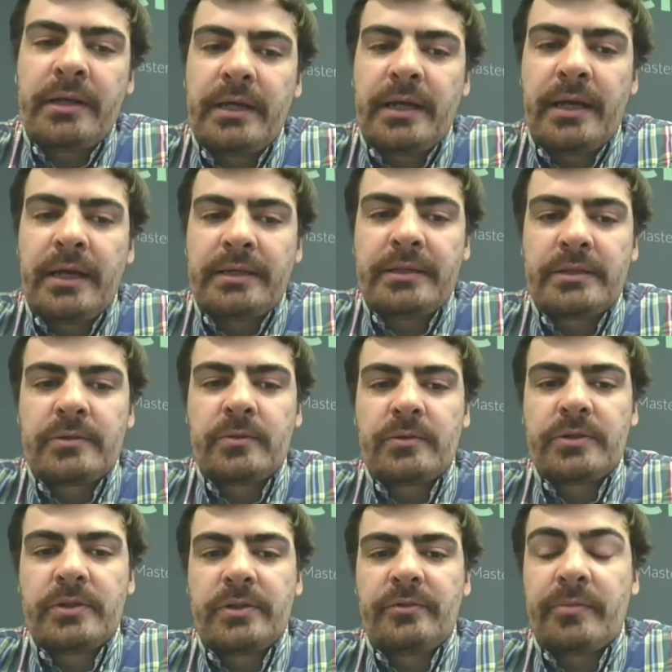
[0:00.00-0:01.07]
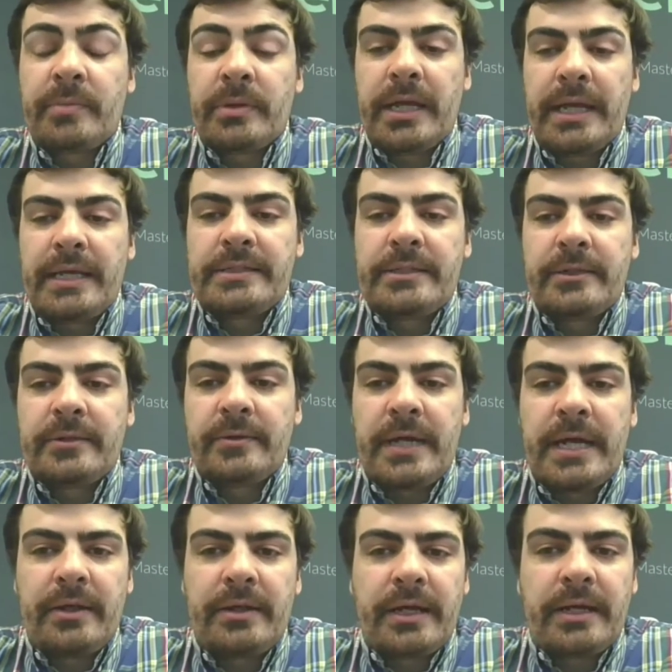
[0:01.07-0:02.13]
at the schools that you've applied to, and
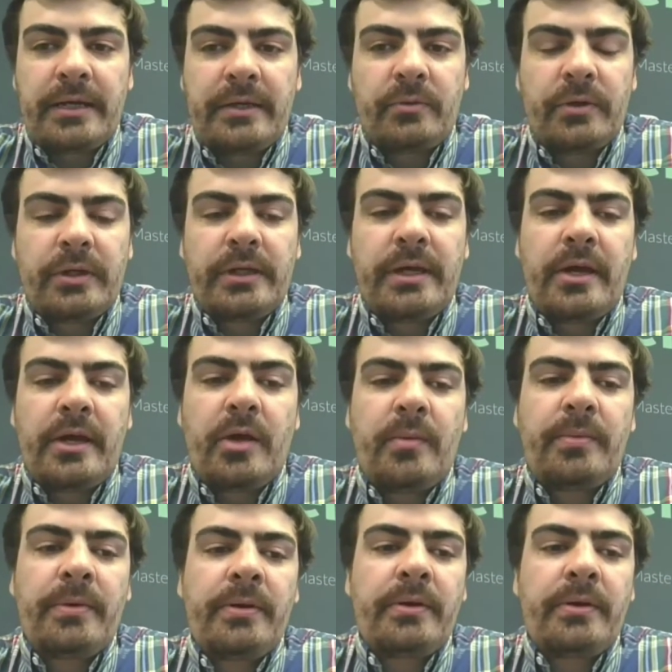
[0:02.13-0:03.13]
how that can really help